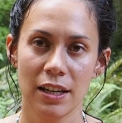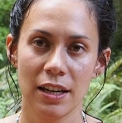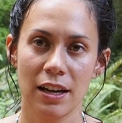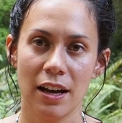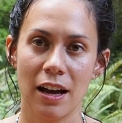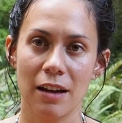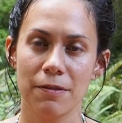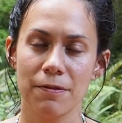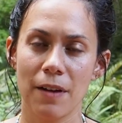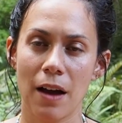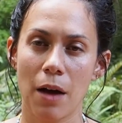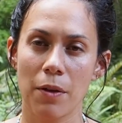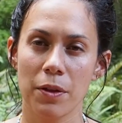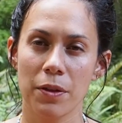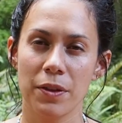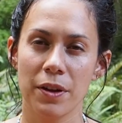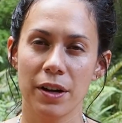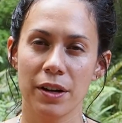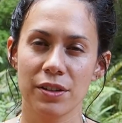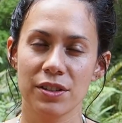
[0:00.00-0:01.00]
I found that
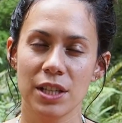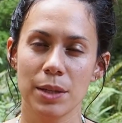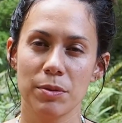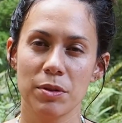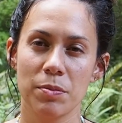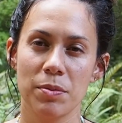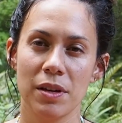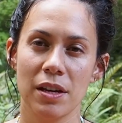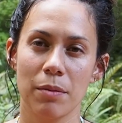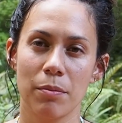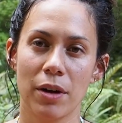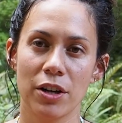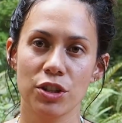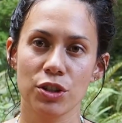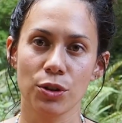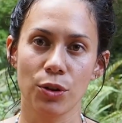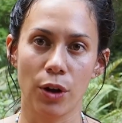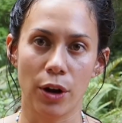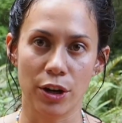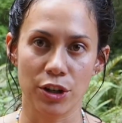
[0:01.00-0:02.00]
there seemed to be a much
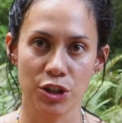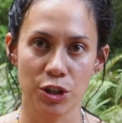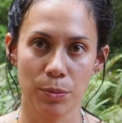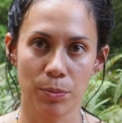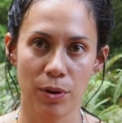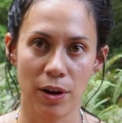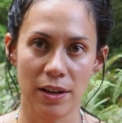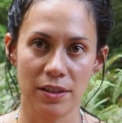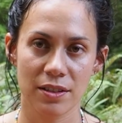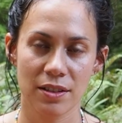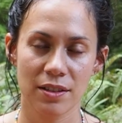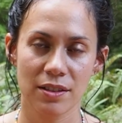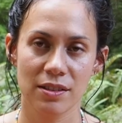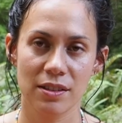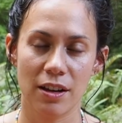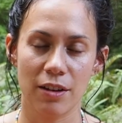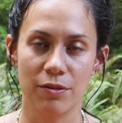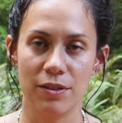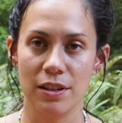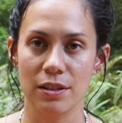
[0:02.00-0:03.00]
larger presence
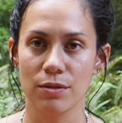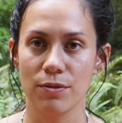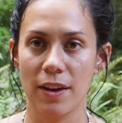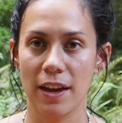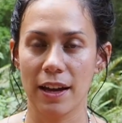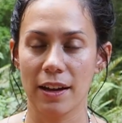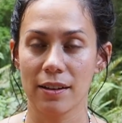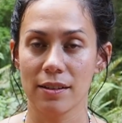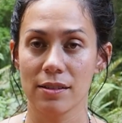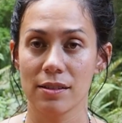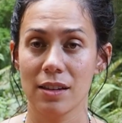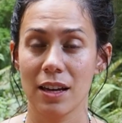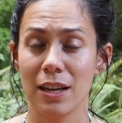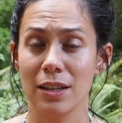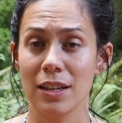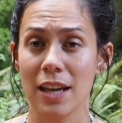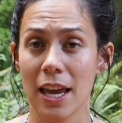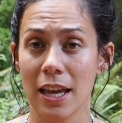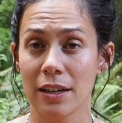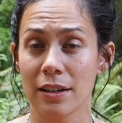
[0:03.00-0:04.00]
of these vans in
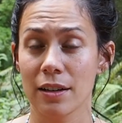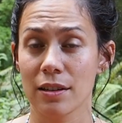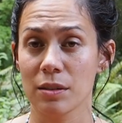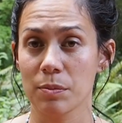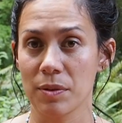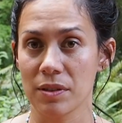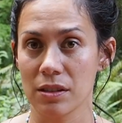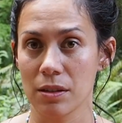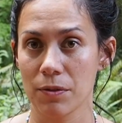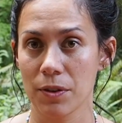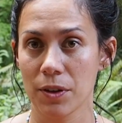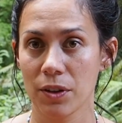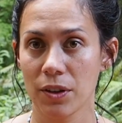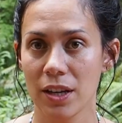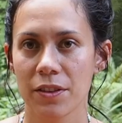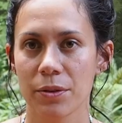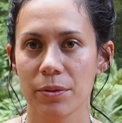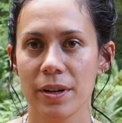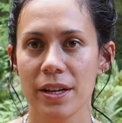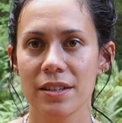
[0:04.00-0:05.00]
Canada specifically.
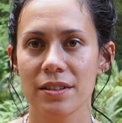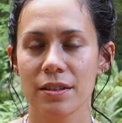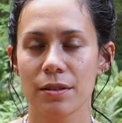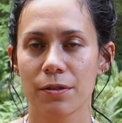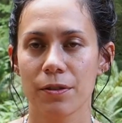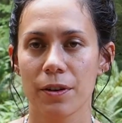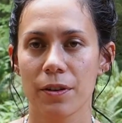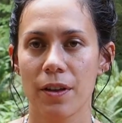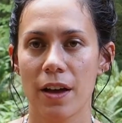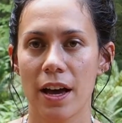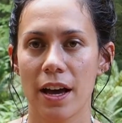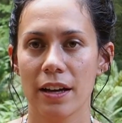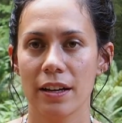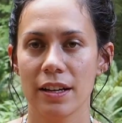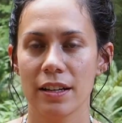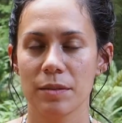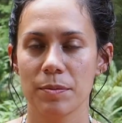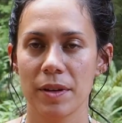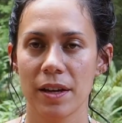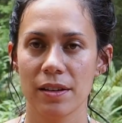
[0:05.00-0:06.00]
The reason for that
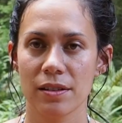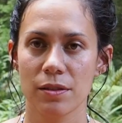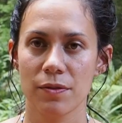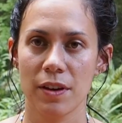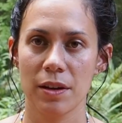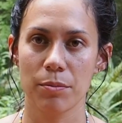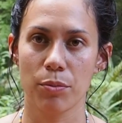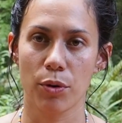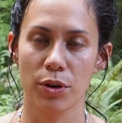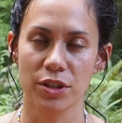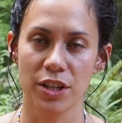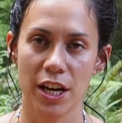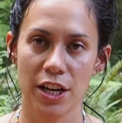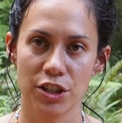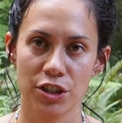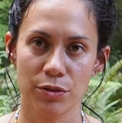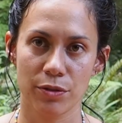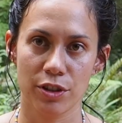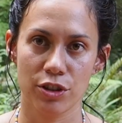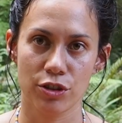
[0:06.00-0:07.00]
is because of
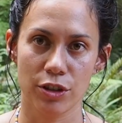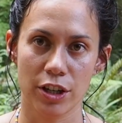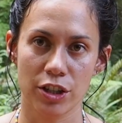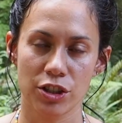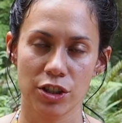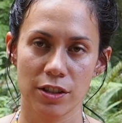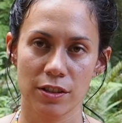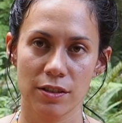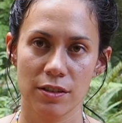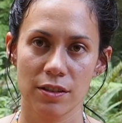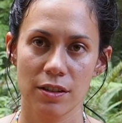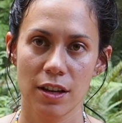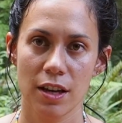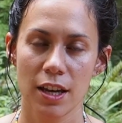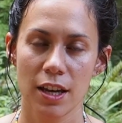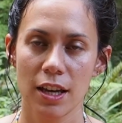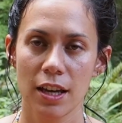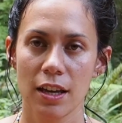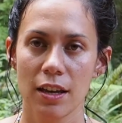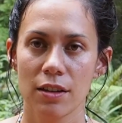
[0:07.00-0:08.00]
importation restrictions.
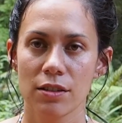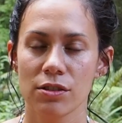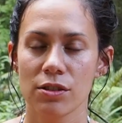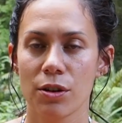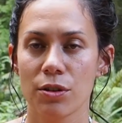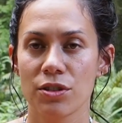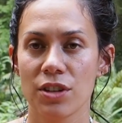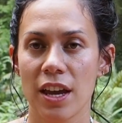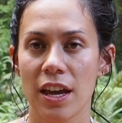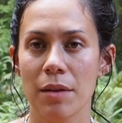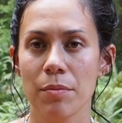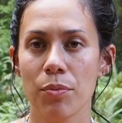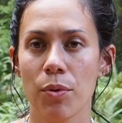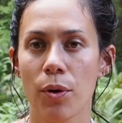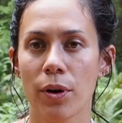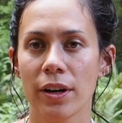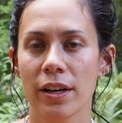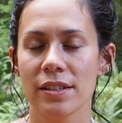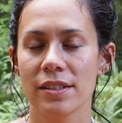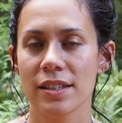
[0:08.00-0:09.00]
So to
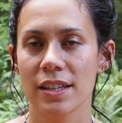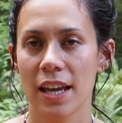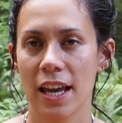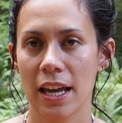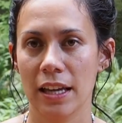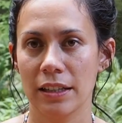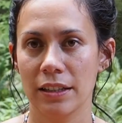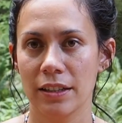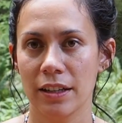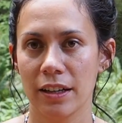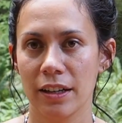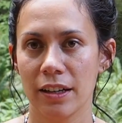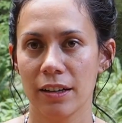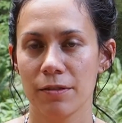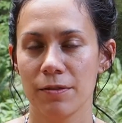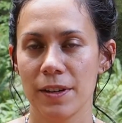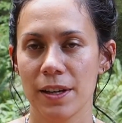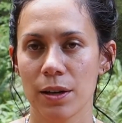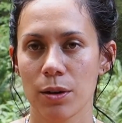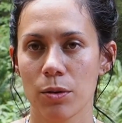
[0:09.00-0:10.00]
import into Canada, a
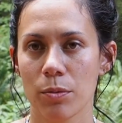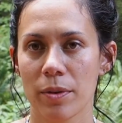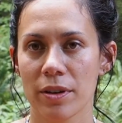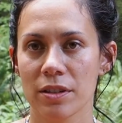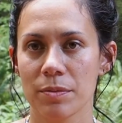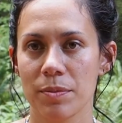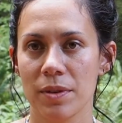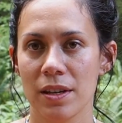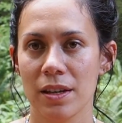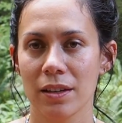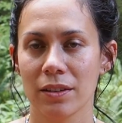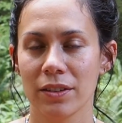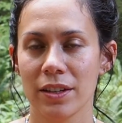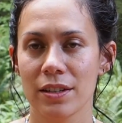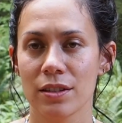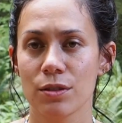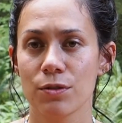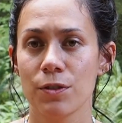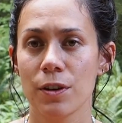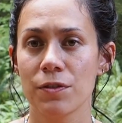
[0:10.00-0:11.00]
vehicle must be at
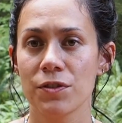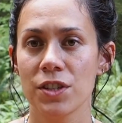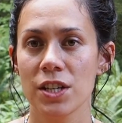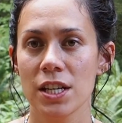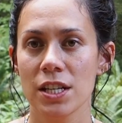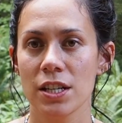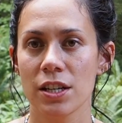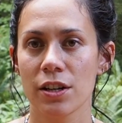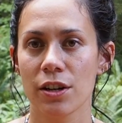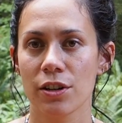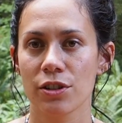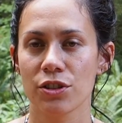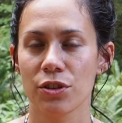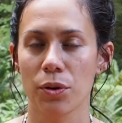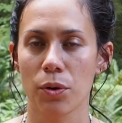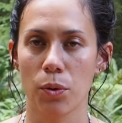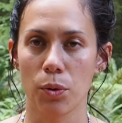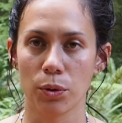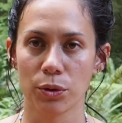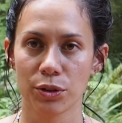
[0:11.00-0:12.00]
least 15 years or
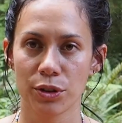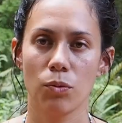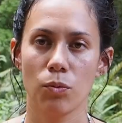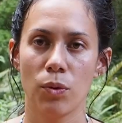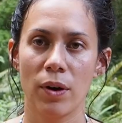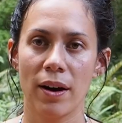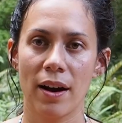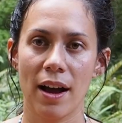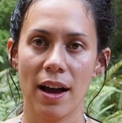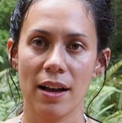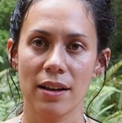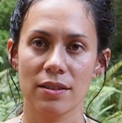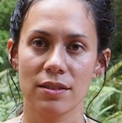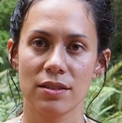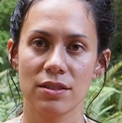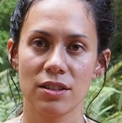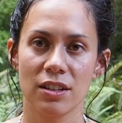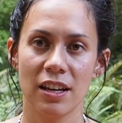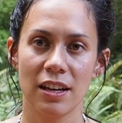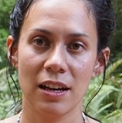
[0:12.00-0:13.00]
older, whereas
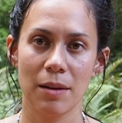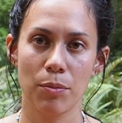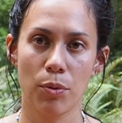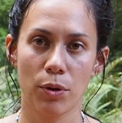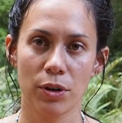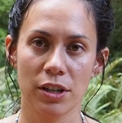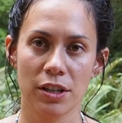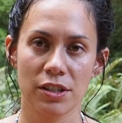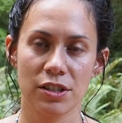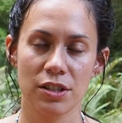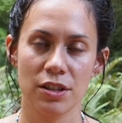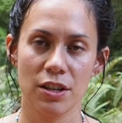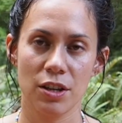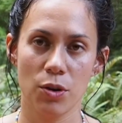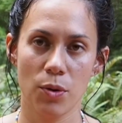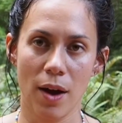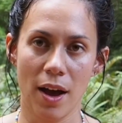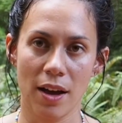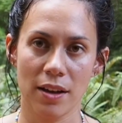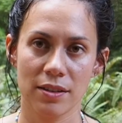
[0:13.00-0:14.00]
to get imported into the
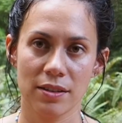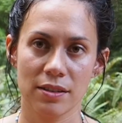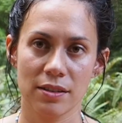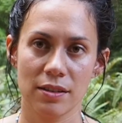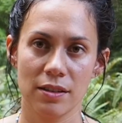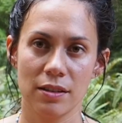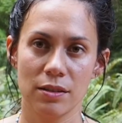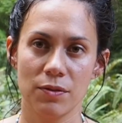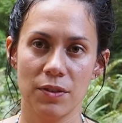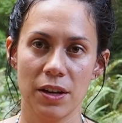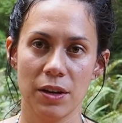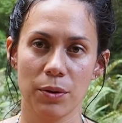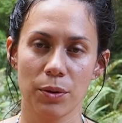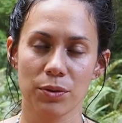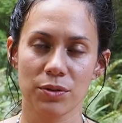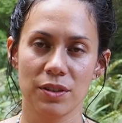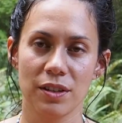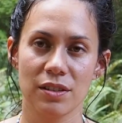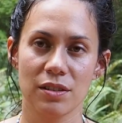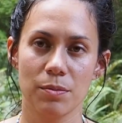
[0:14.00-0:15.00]
US, these
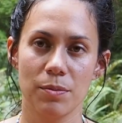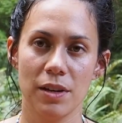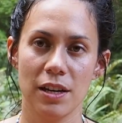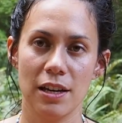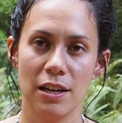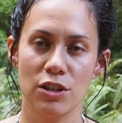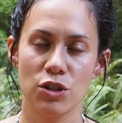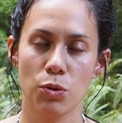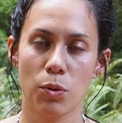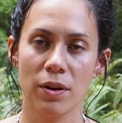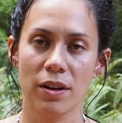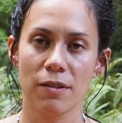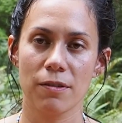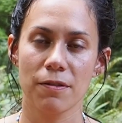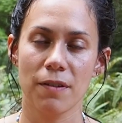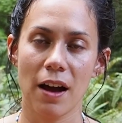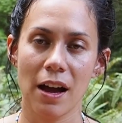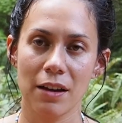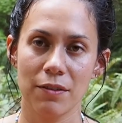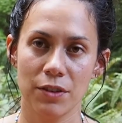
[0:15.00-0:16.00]
vehicles need to be
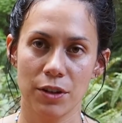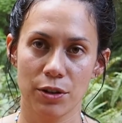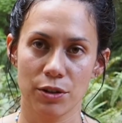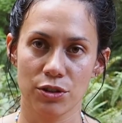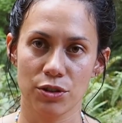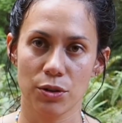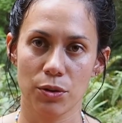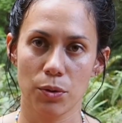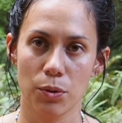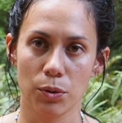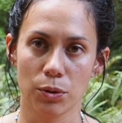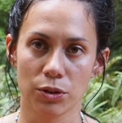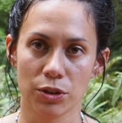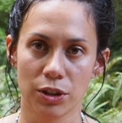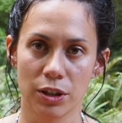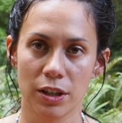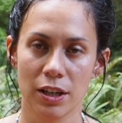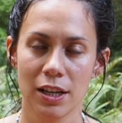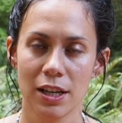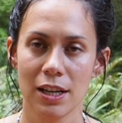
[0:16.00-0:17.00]
25 years or
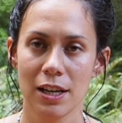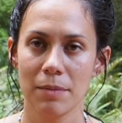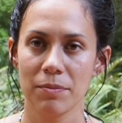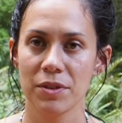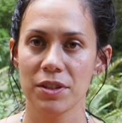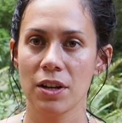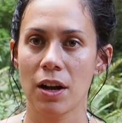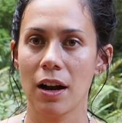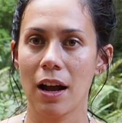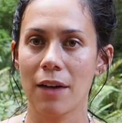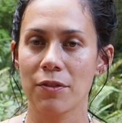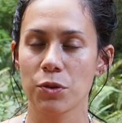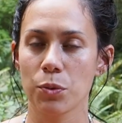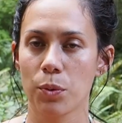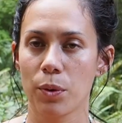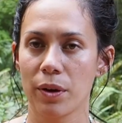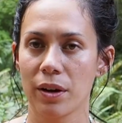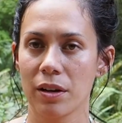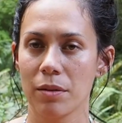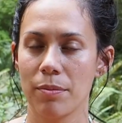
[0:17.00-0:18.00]
older to not have to
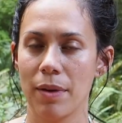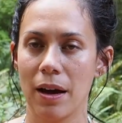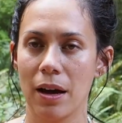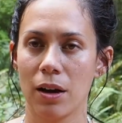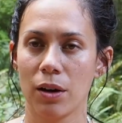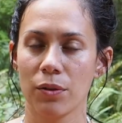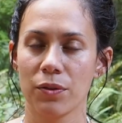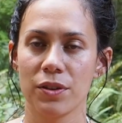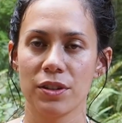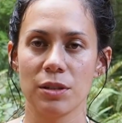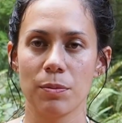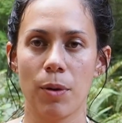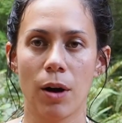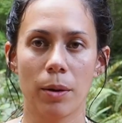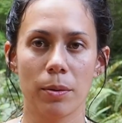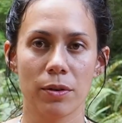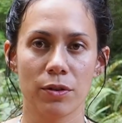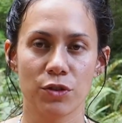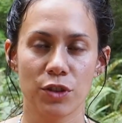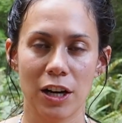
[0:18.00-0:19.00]
worry about the
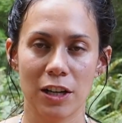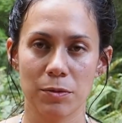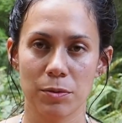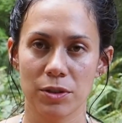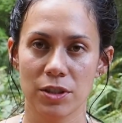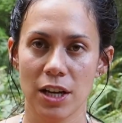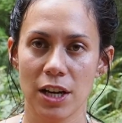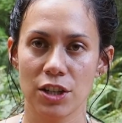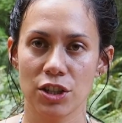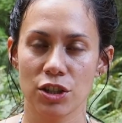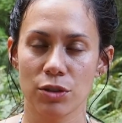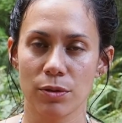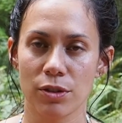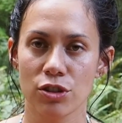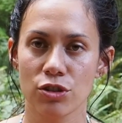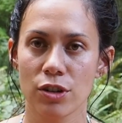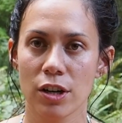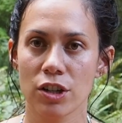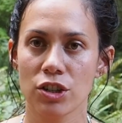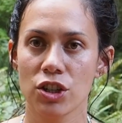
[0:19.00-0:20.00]
Department of Transportation
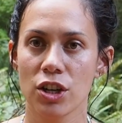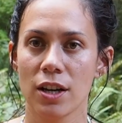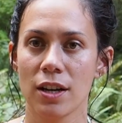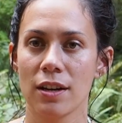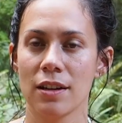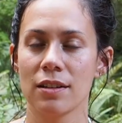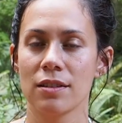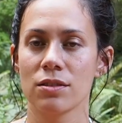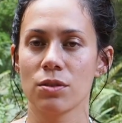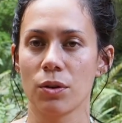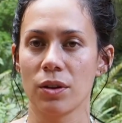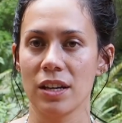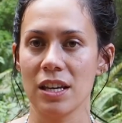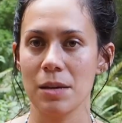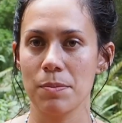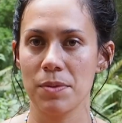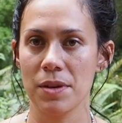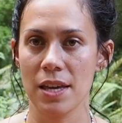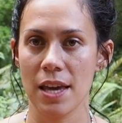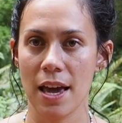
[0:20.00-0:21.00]
restrictions or
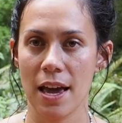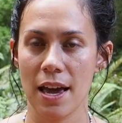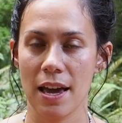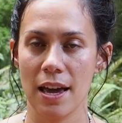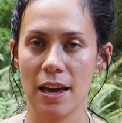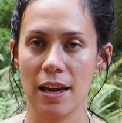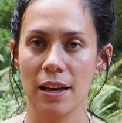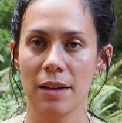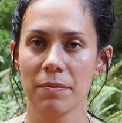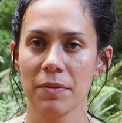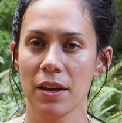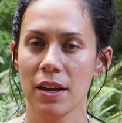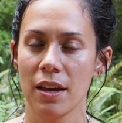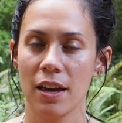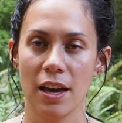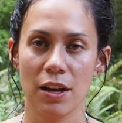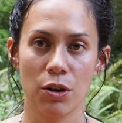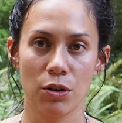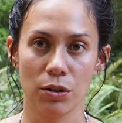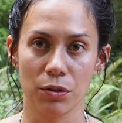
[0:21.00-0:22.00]
EPA
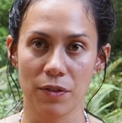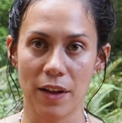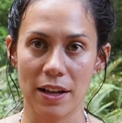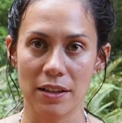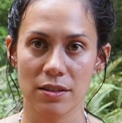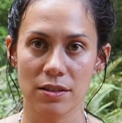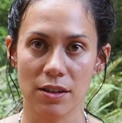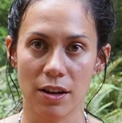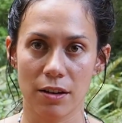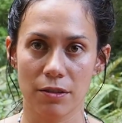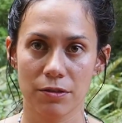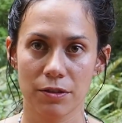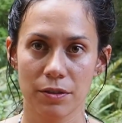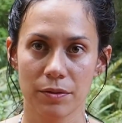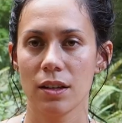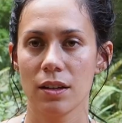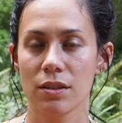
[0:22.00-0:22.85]
and all of that stuff.